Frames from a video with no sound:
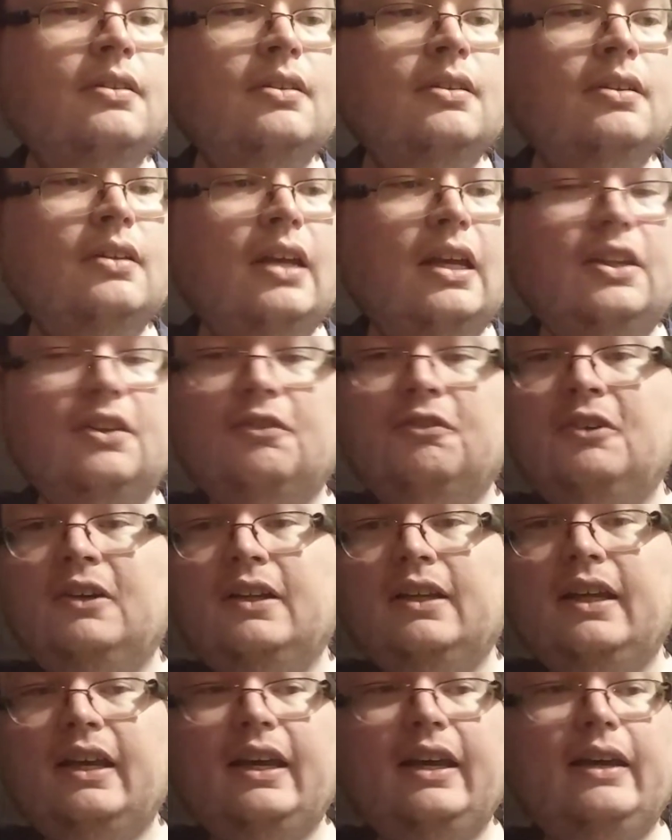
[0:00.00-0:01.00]
It's a
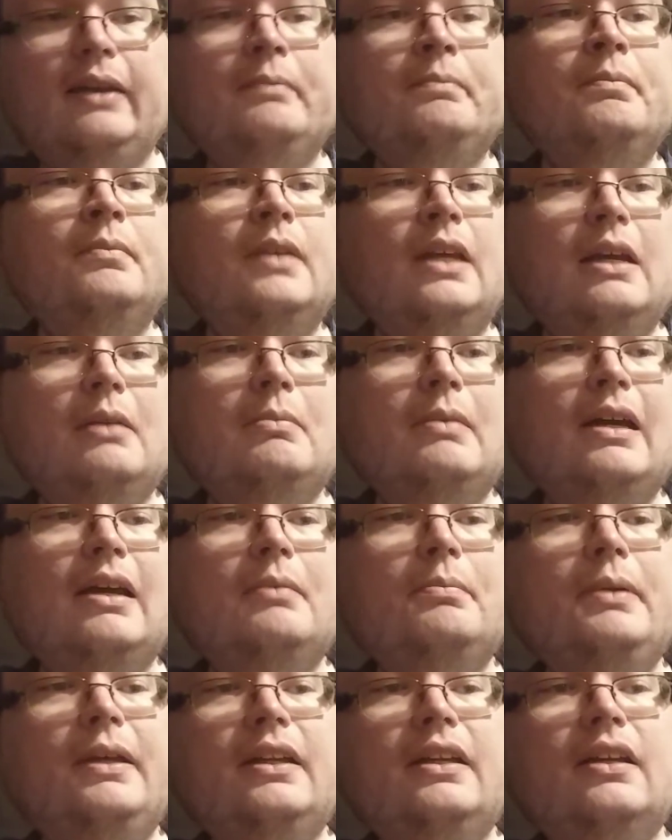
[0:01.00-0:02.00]
fun game, in my
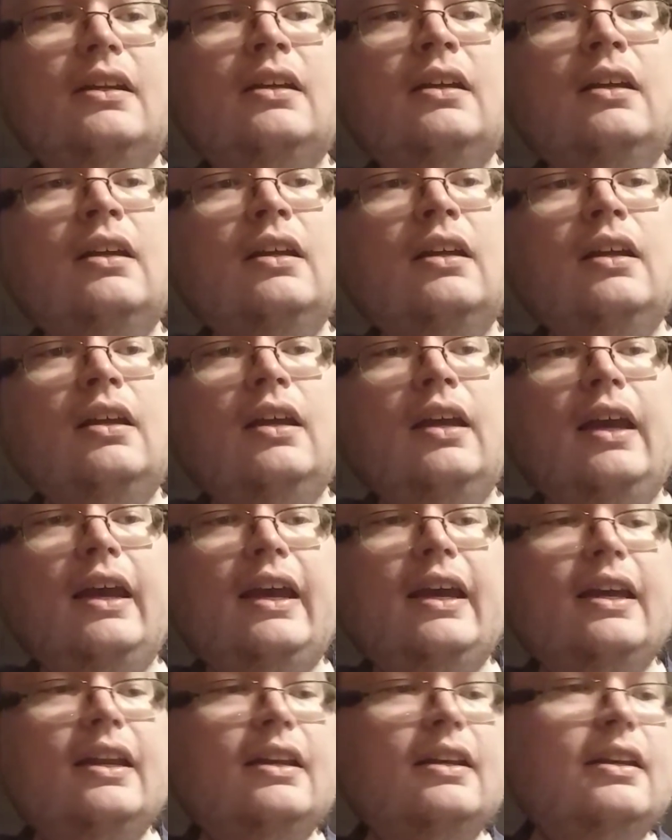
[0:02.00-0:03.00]
opinion.
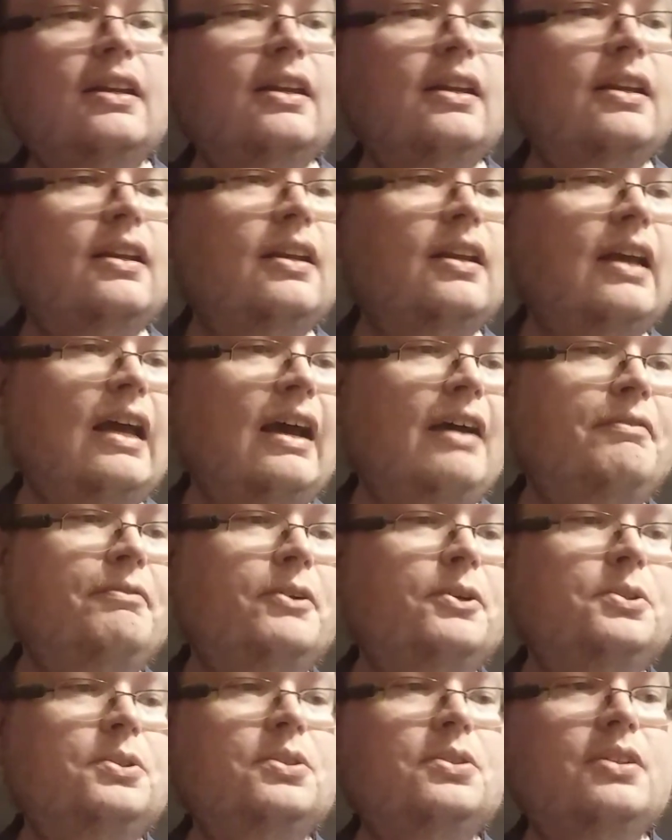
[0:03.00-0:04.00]
And I
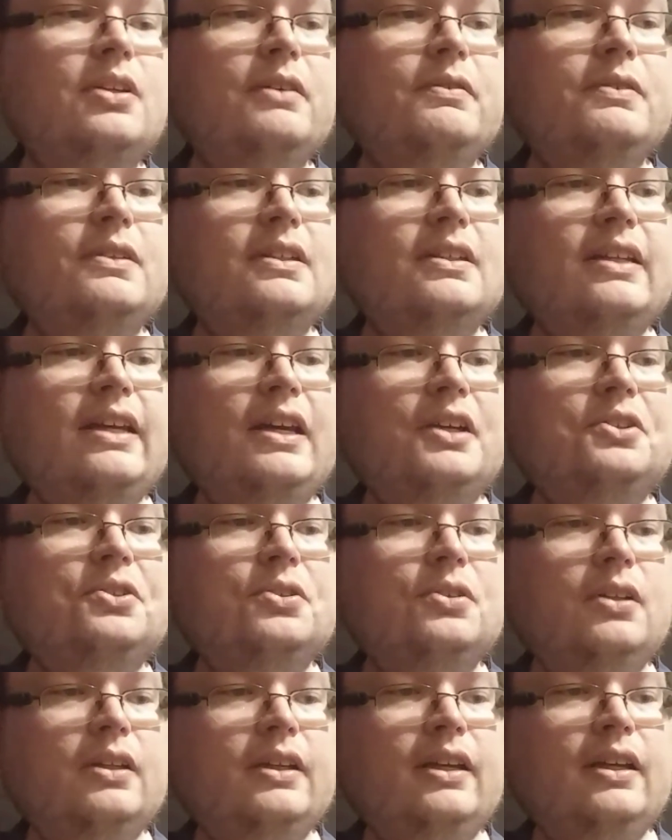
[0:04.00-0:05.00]
first discovered this
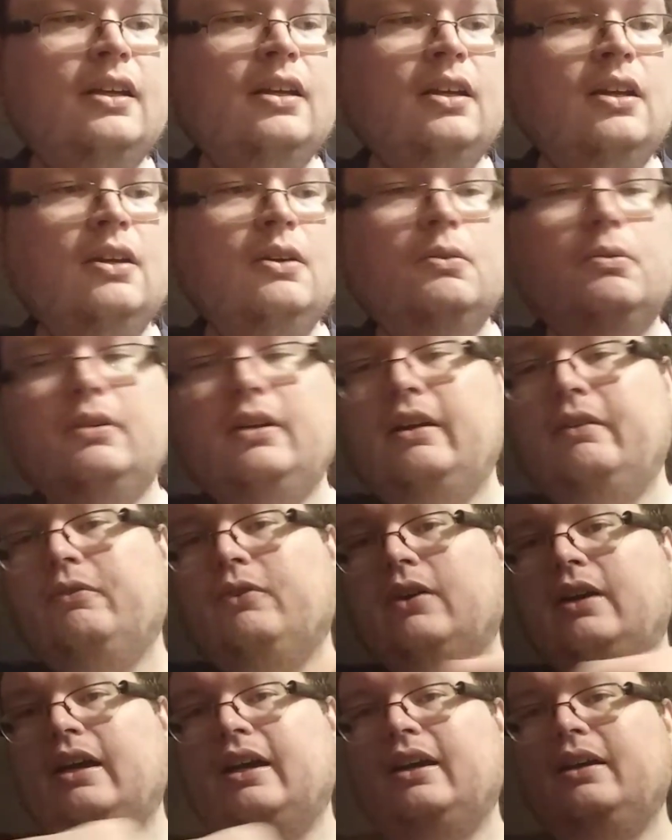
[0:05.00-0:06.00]
actually
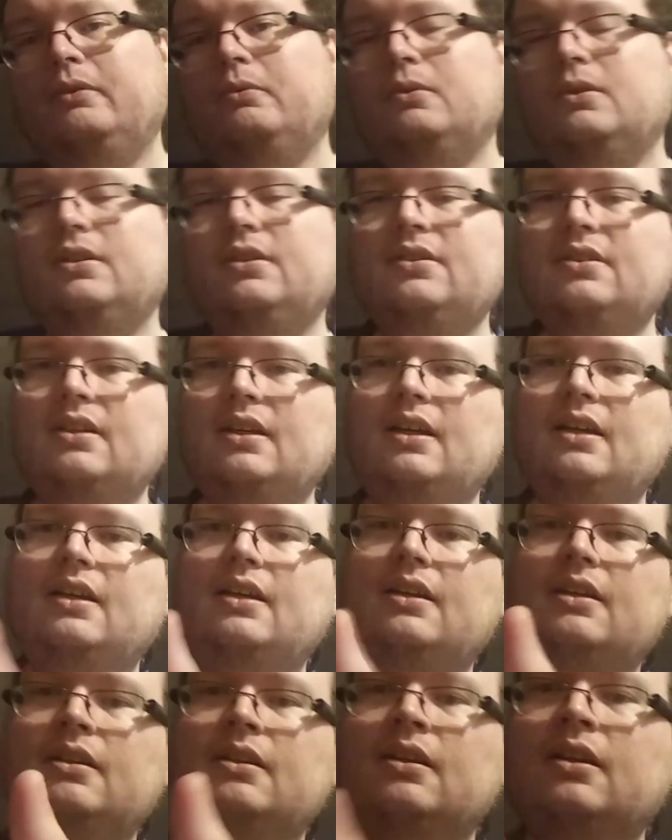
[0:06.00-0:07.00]
whenever I was
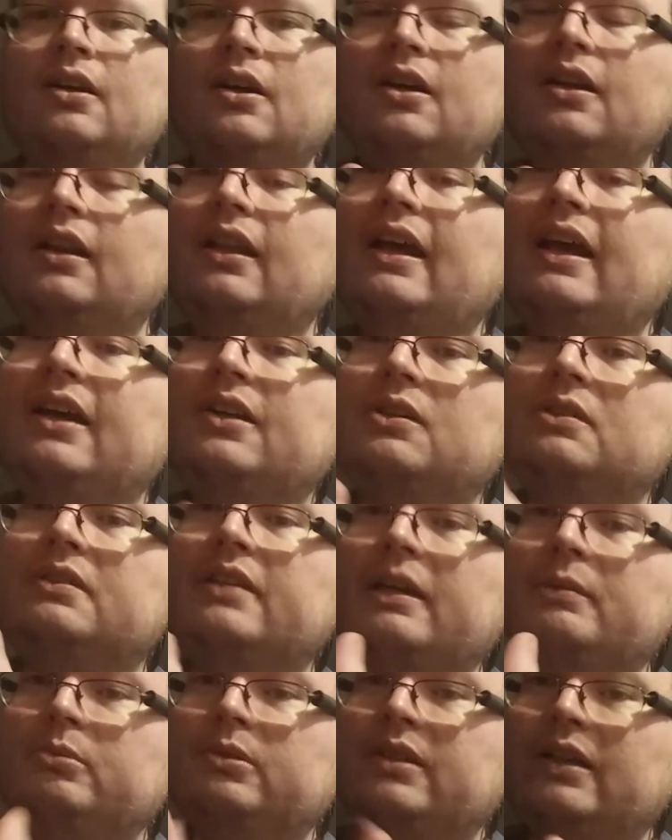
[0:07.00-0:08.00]
online on
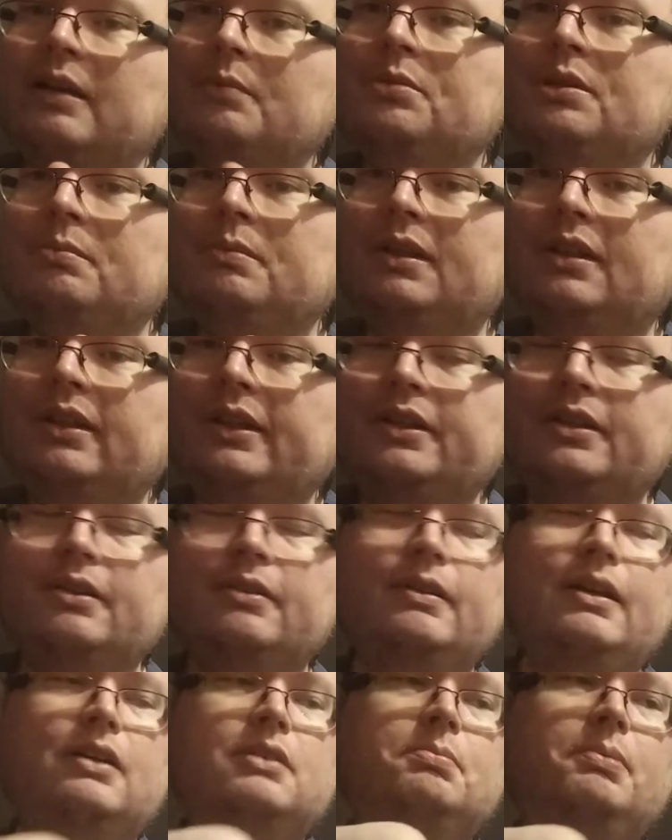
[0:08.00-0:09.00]
Tabletop Simulator.
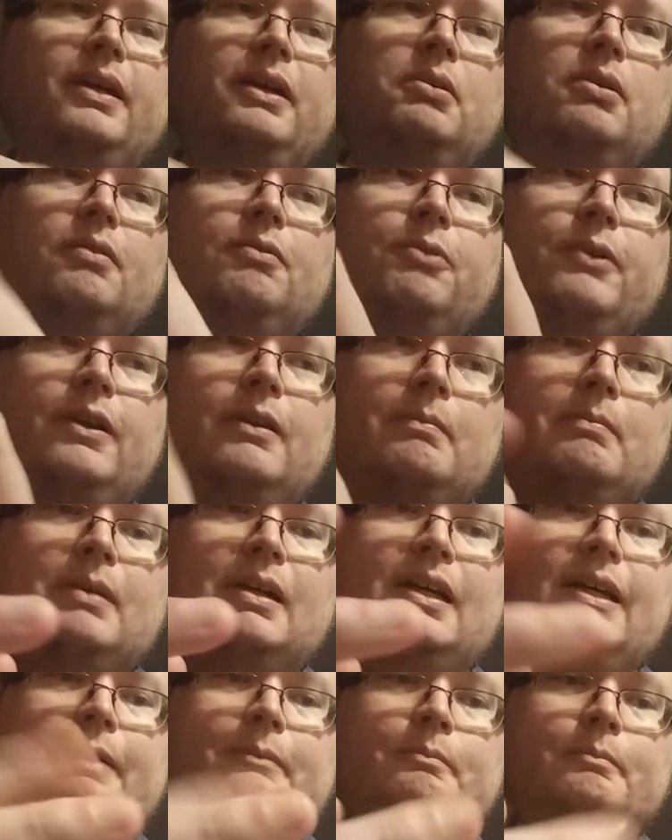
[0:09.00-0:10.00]
I was playing with a friend of
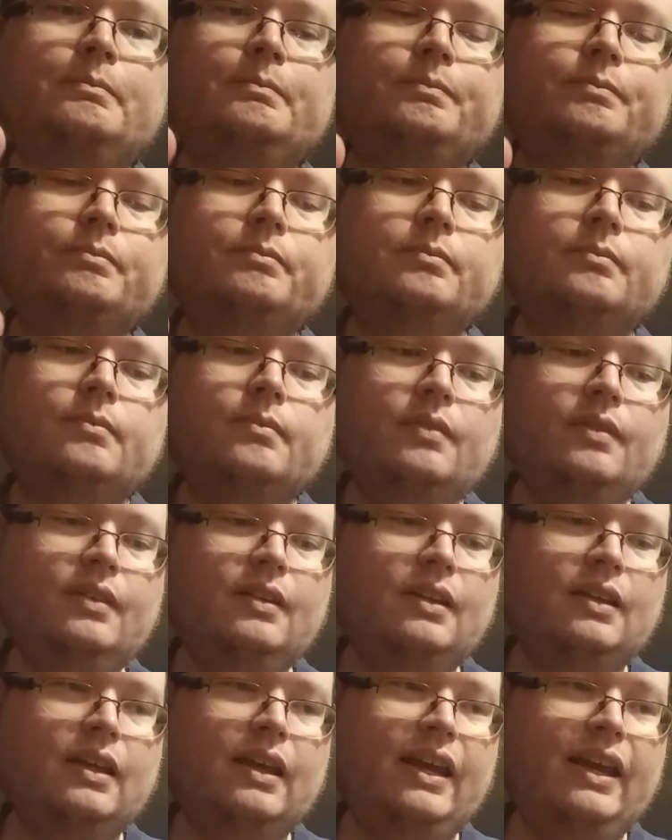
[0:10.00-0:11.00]
mine.
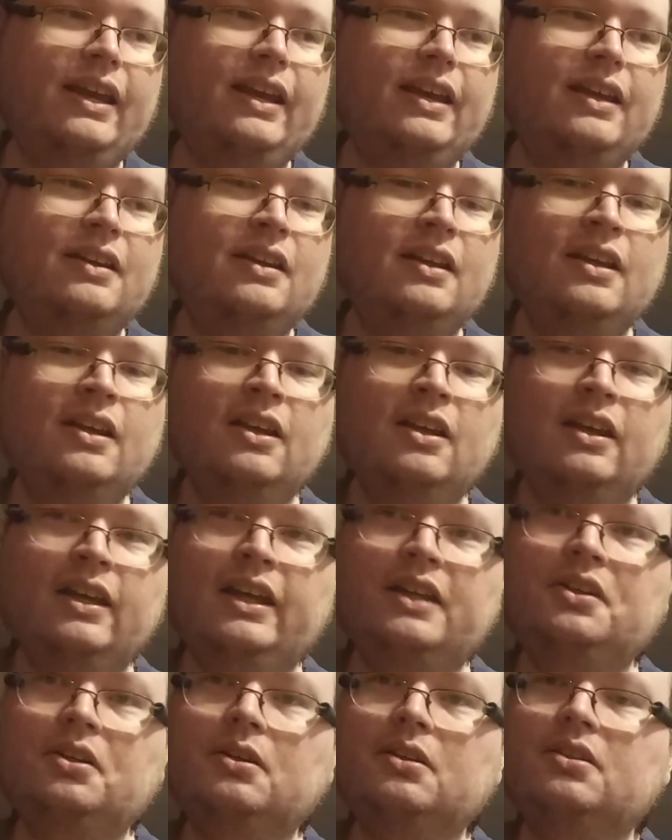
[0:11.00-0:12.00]
And
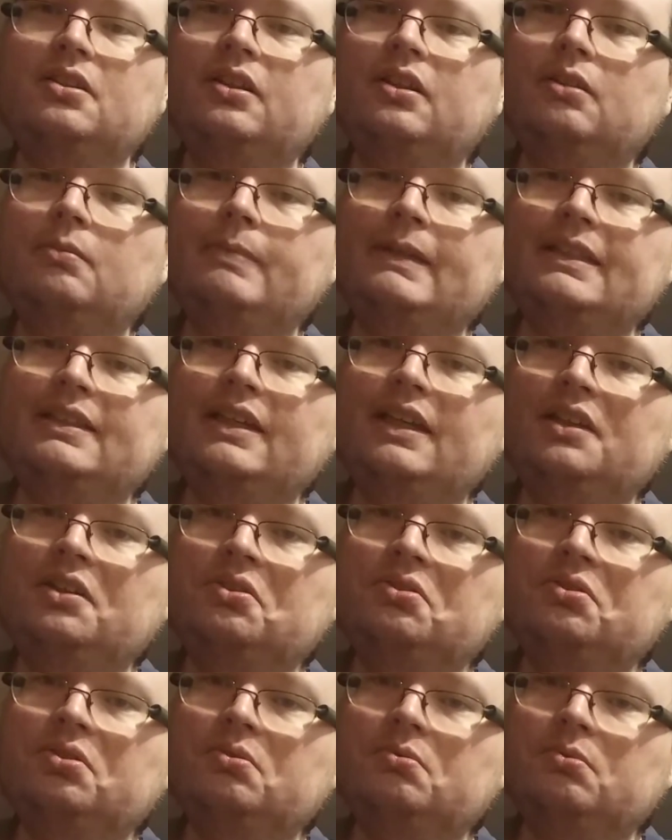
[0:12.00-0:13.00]
it took us a little bit to get
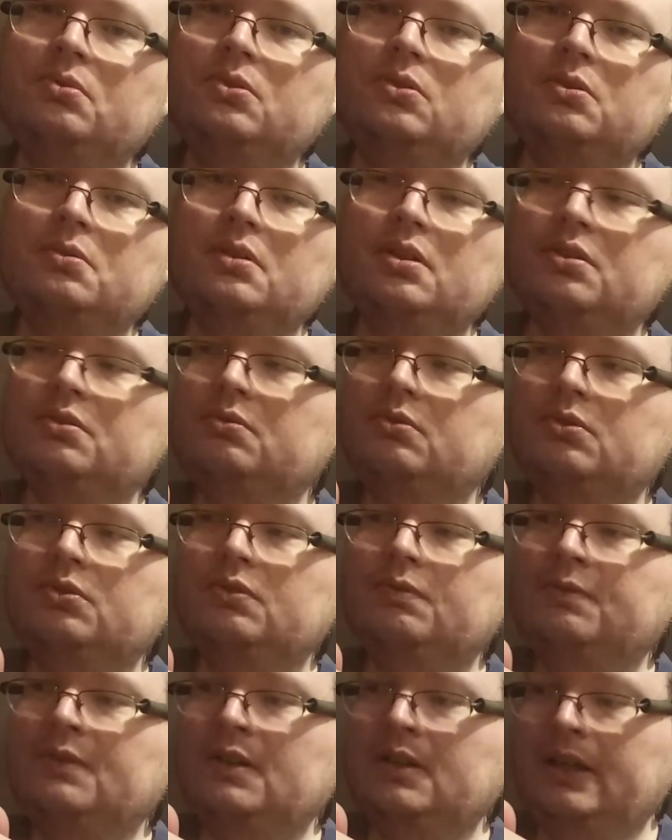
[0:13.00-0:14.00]
used to the rules because the rules are
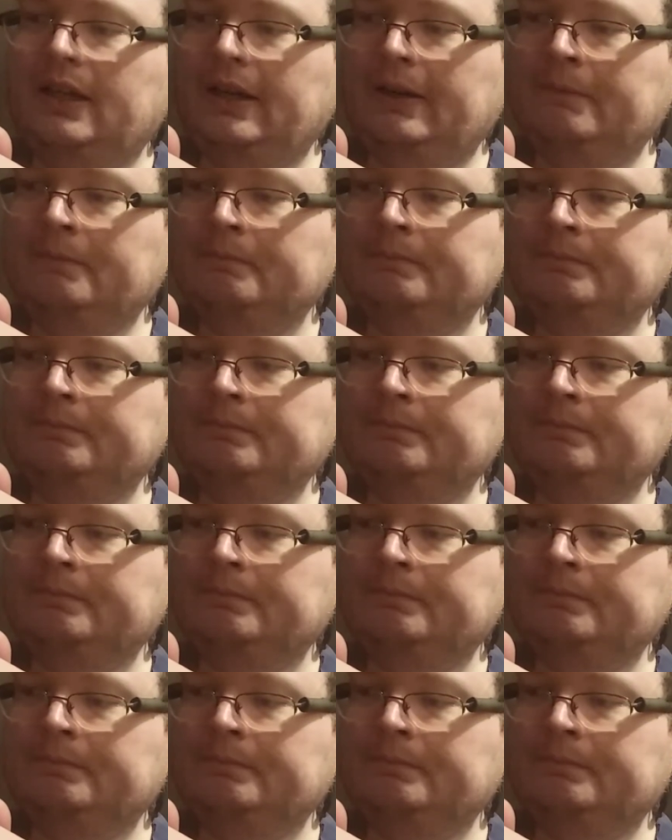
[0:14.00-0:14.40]
funky.